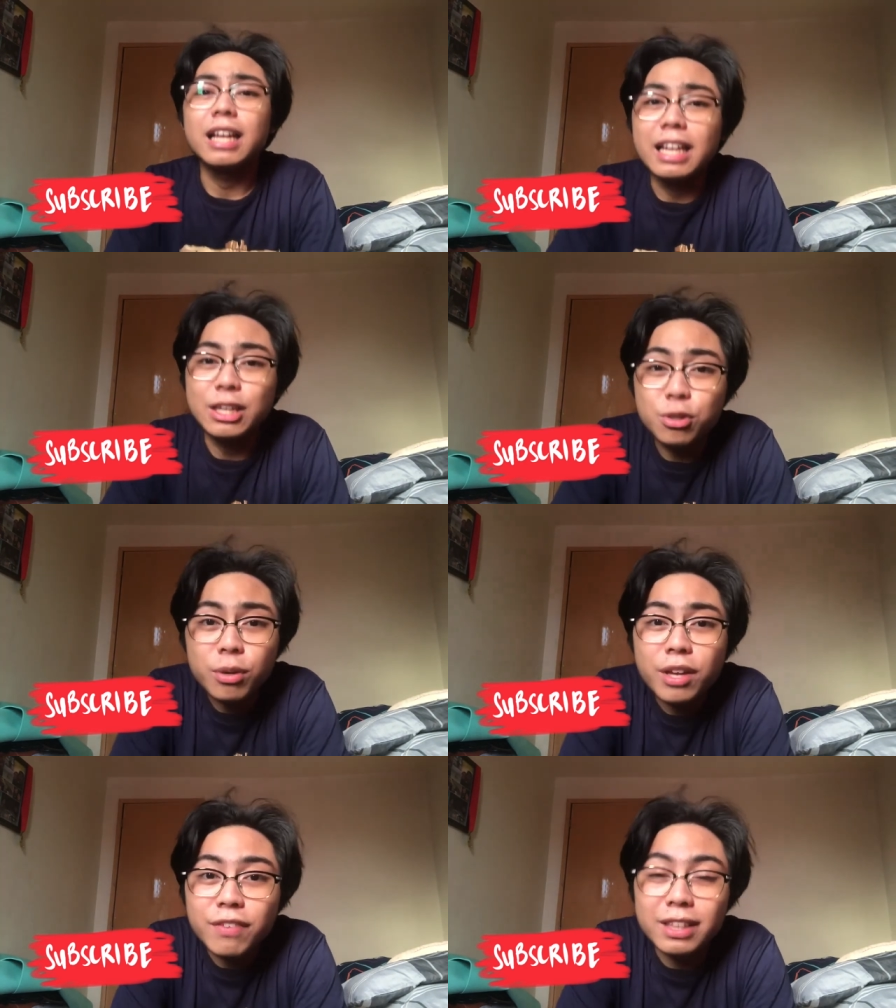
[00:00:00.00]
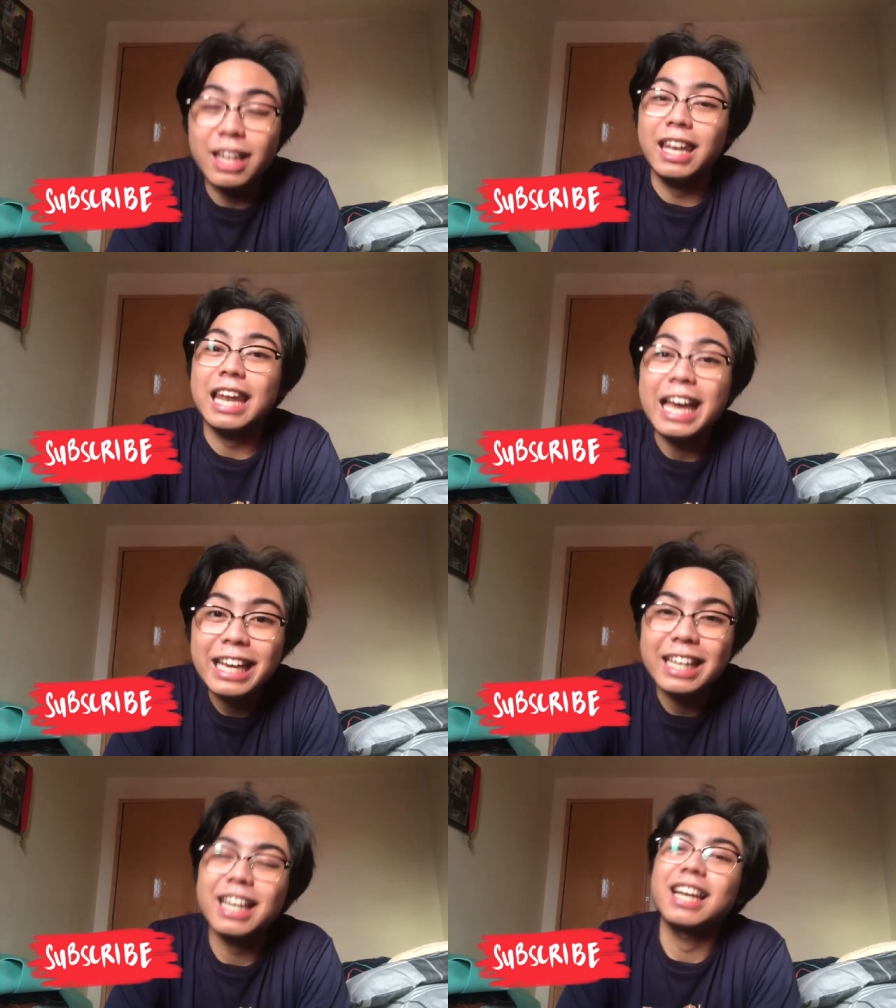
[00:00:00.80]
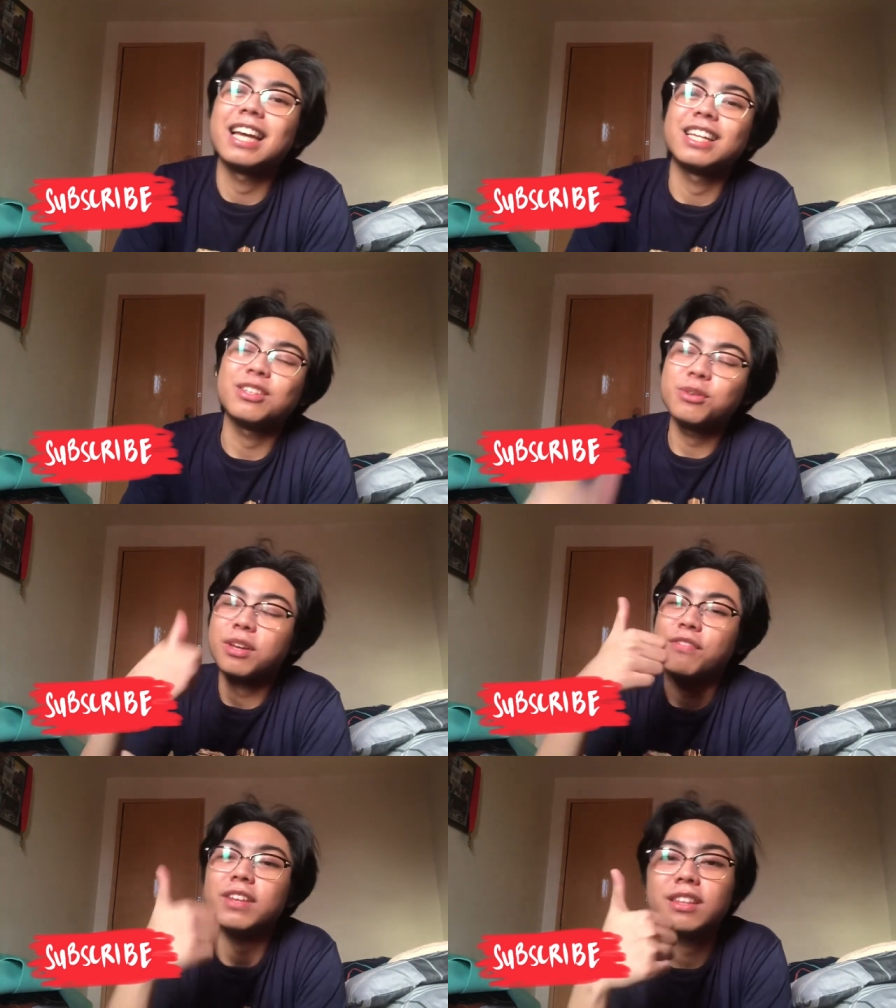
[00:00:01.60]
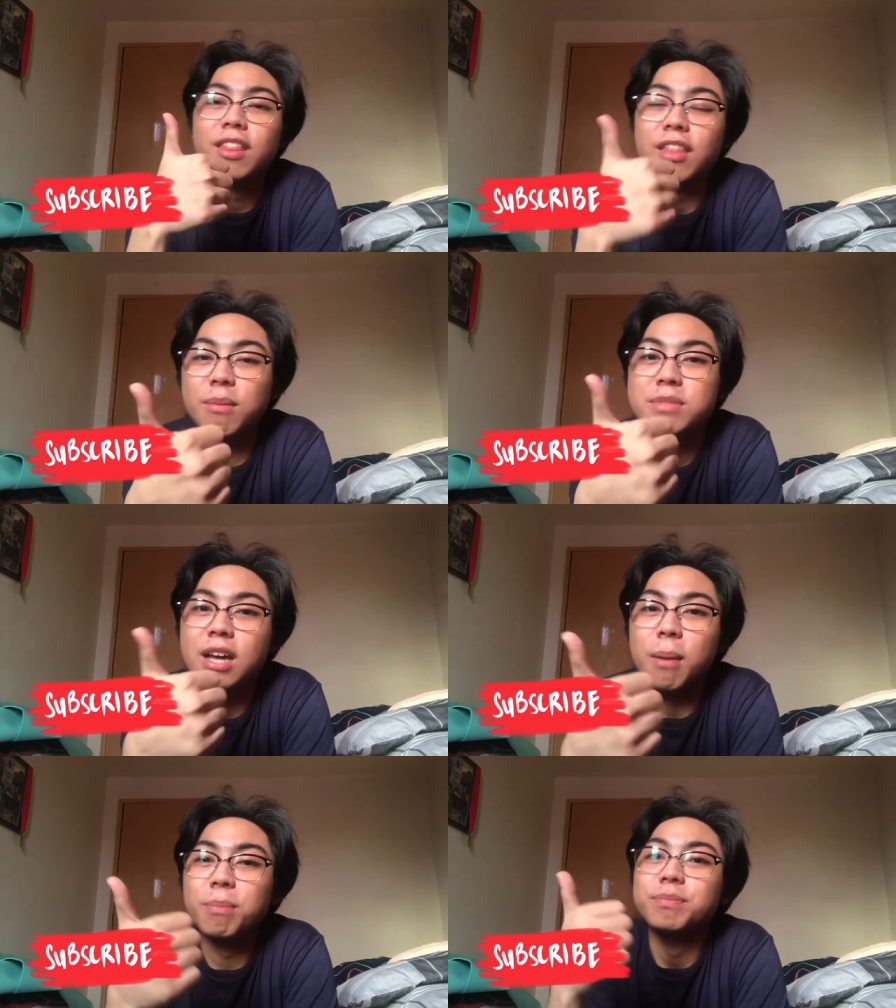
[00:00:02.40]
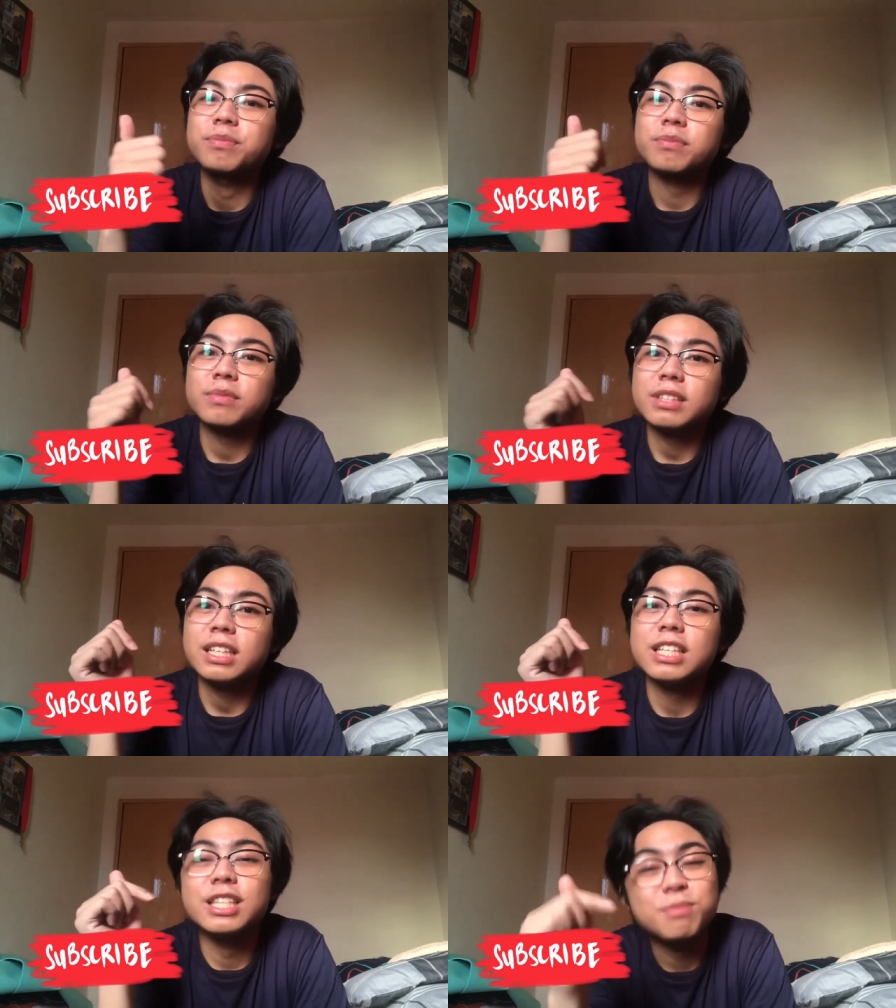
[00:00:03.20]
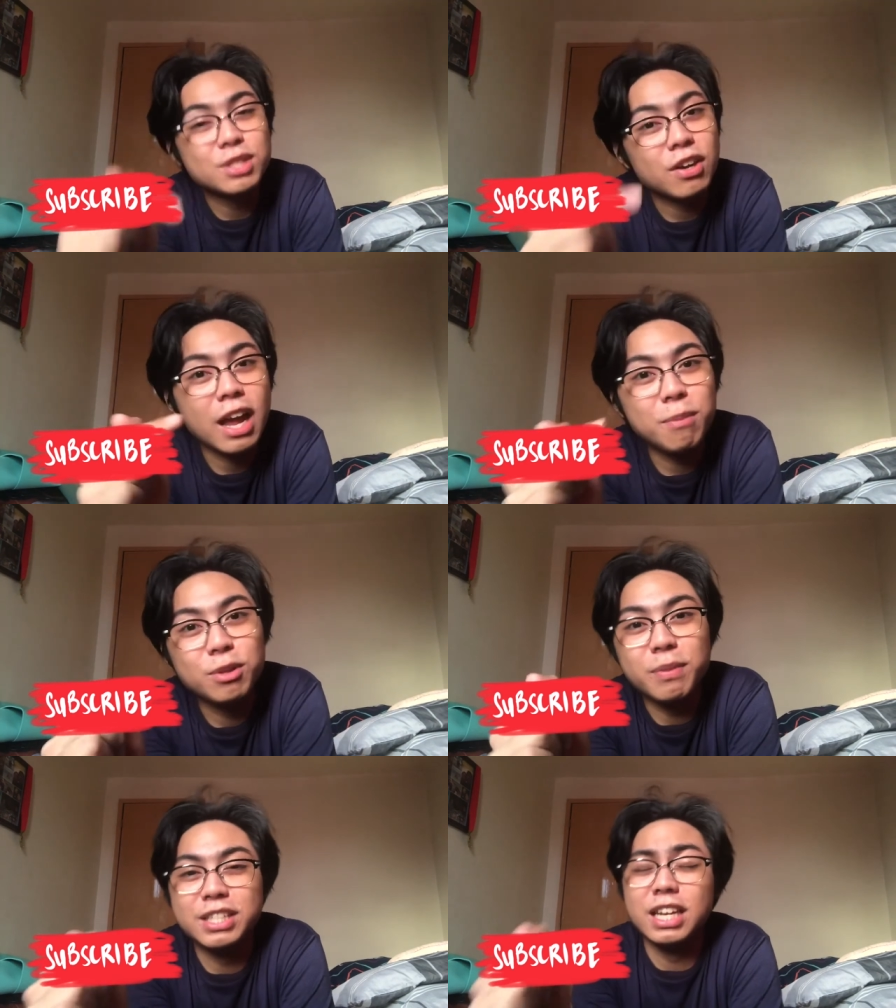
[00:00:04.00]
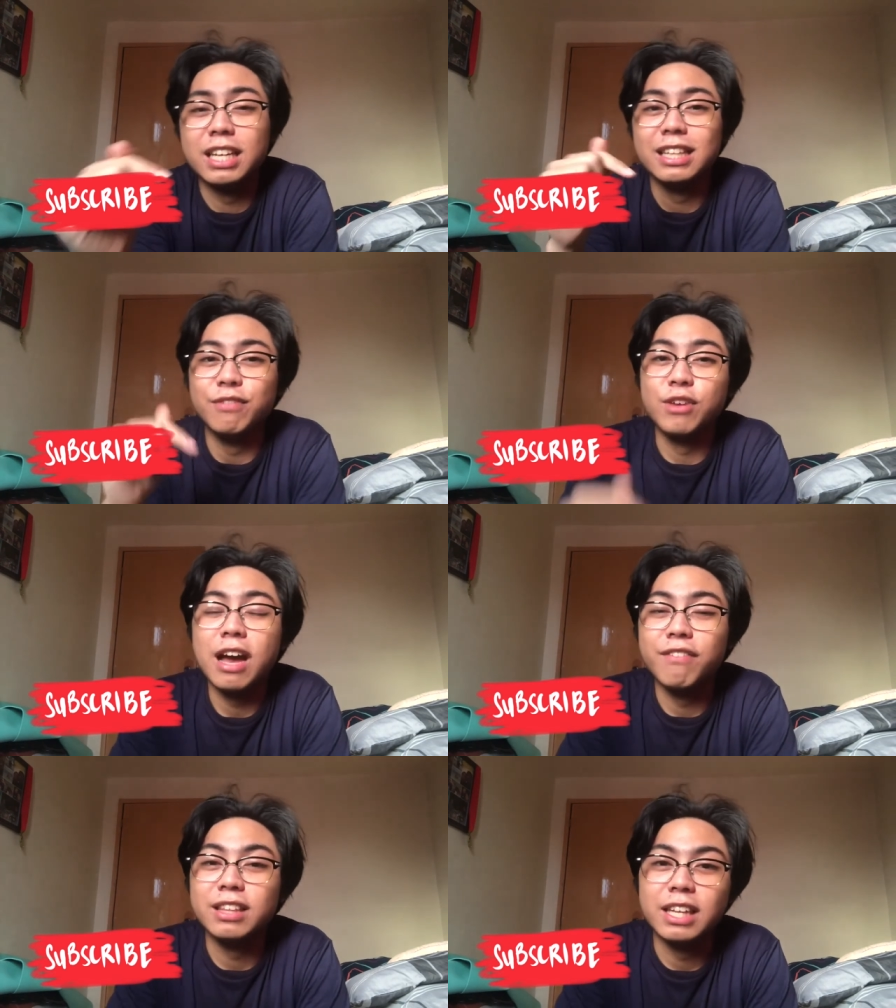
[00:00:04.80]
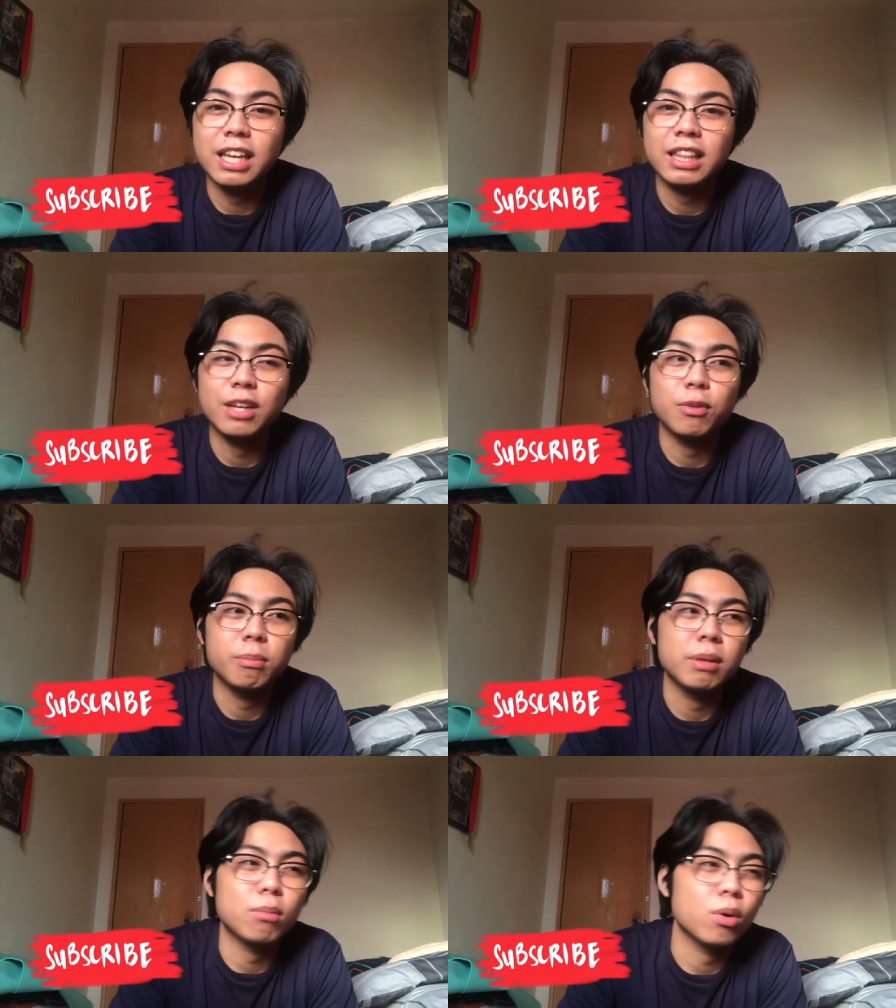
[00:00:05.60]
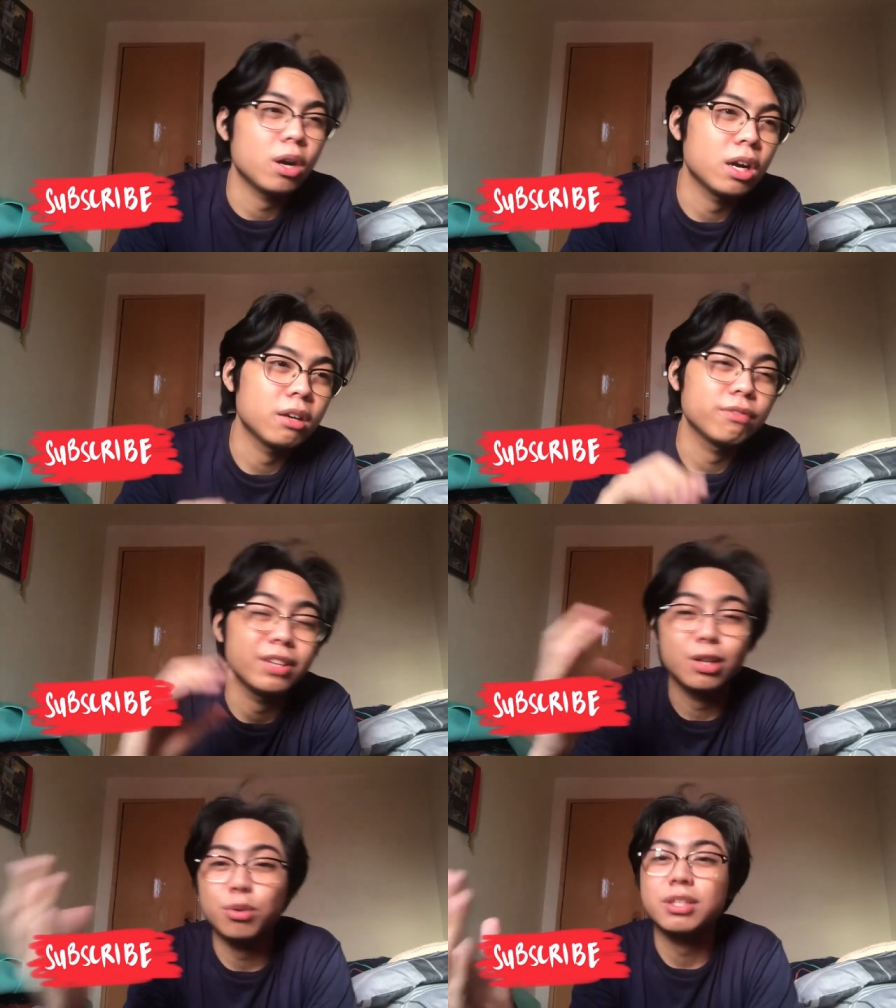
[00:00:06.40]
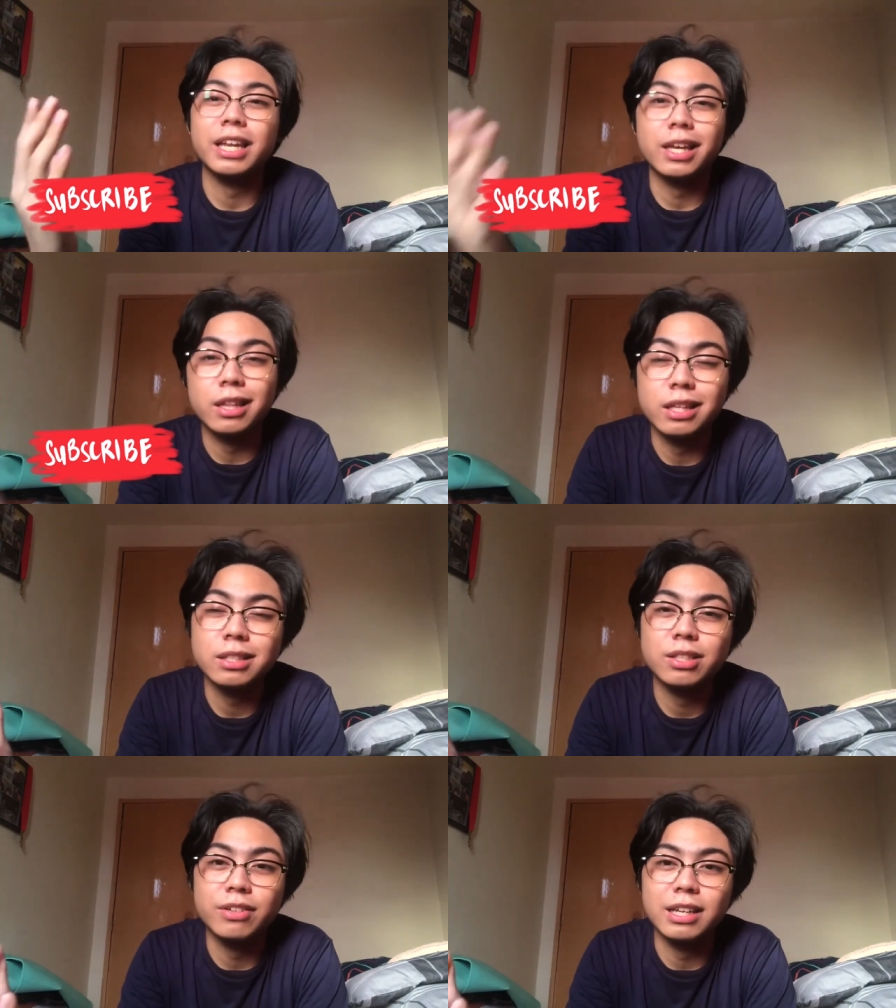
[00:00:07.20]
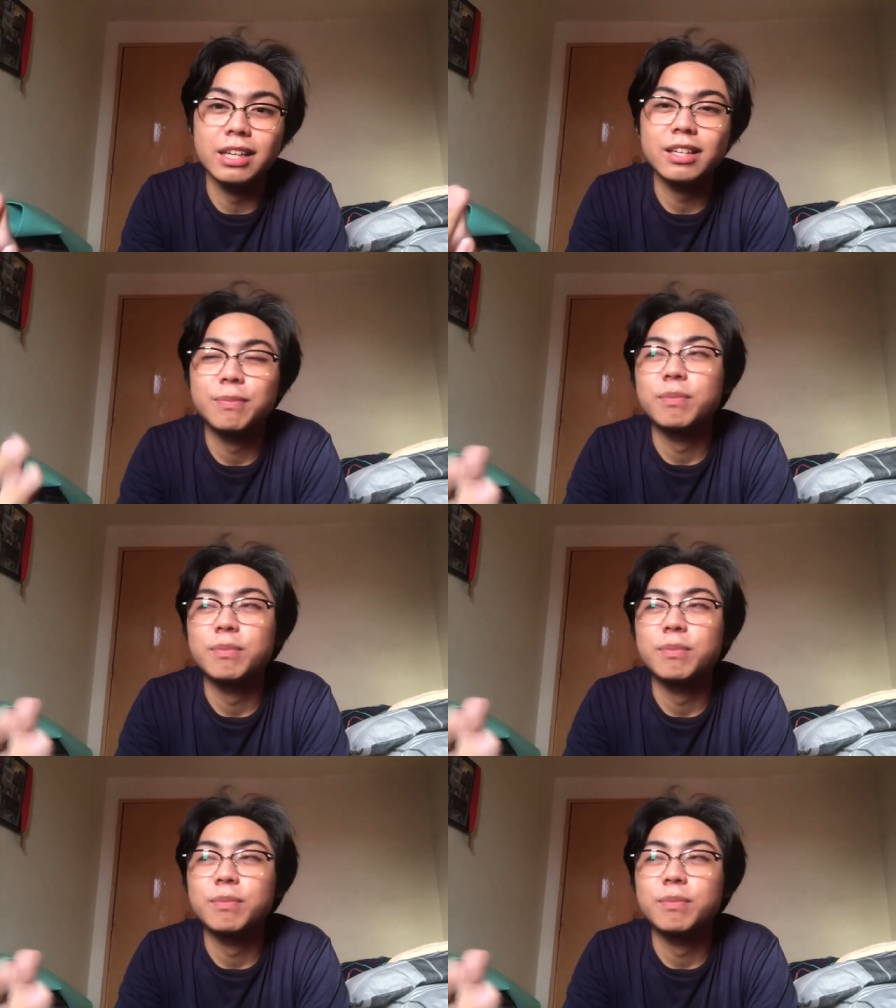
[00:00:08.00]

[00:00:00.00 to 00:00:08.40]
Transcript: Do give it a like. Do give it a thumbs up. Subscribe to my channel if you haven't yet. There will be more videos like this, really.